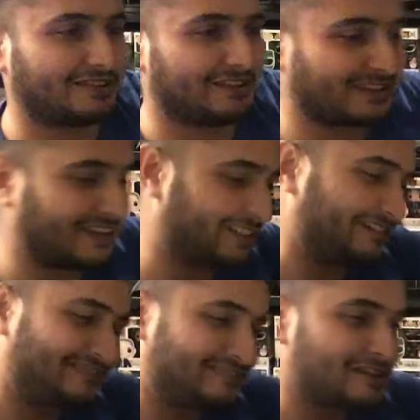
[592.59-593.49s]
okay,
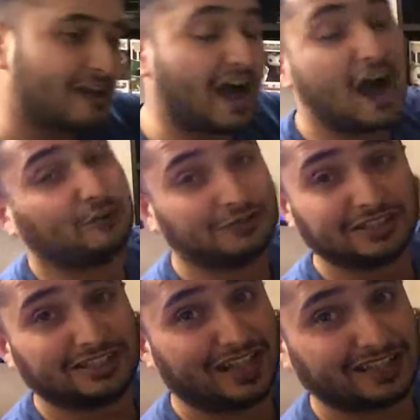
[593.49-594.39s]
I
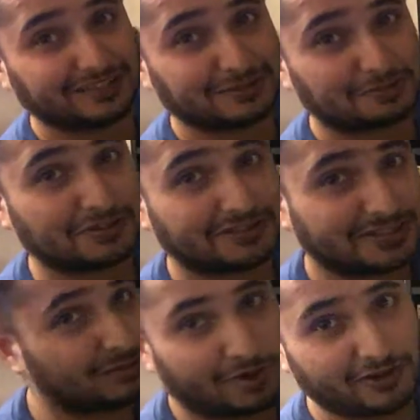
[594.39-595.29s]
really like this print.
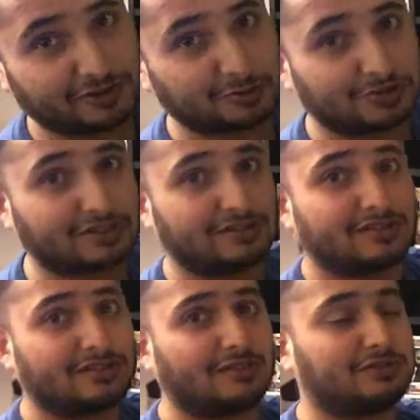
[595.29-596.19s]
This is my favorite print
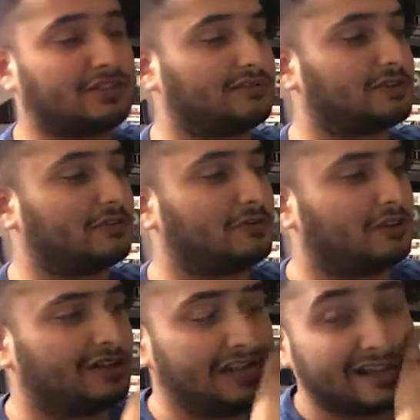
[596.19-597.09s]
that I've received so far.